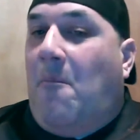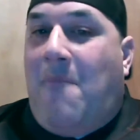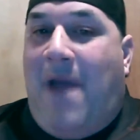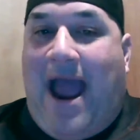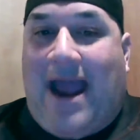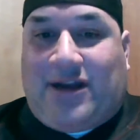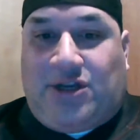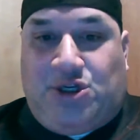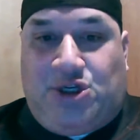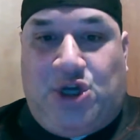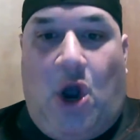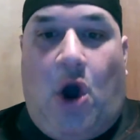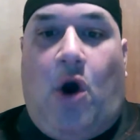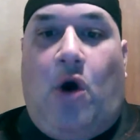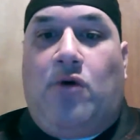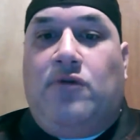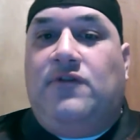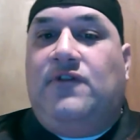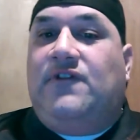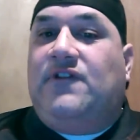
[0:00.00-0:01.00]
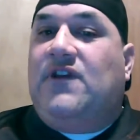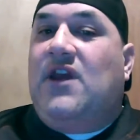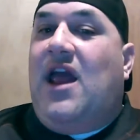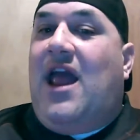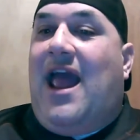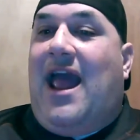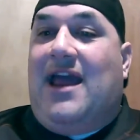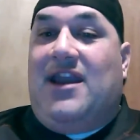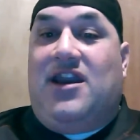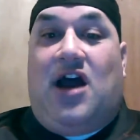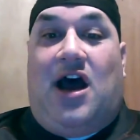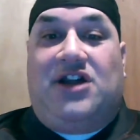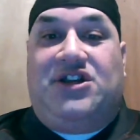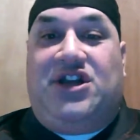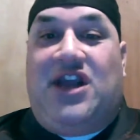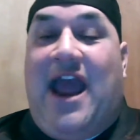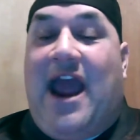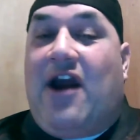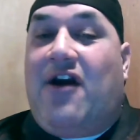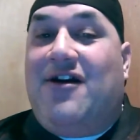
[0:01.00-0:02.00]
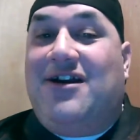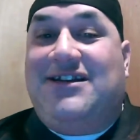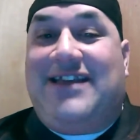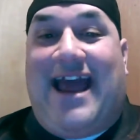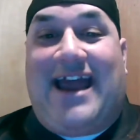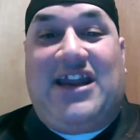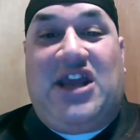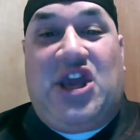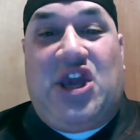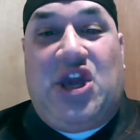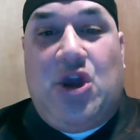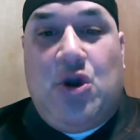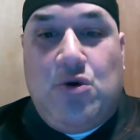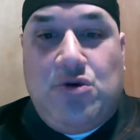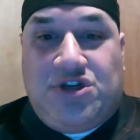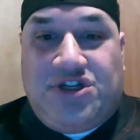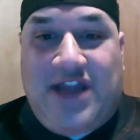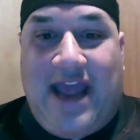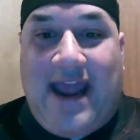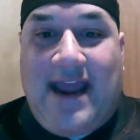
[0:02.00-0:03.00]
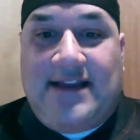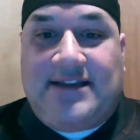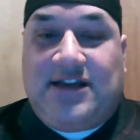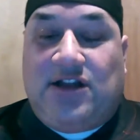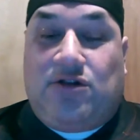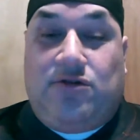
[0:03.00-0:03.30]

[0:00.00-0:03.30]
Mac Jones, and Najee Harris had huge days,